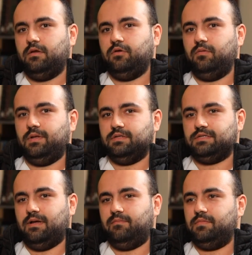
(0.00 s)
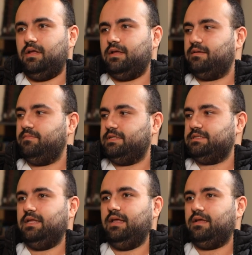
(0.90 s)
You mean some like
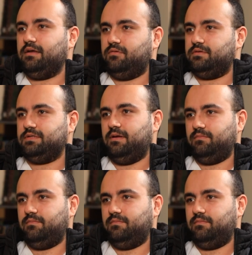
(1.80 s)
mistake or some?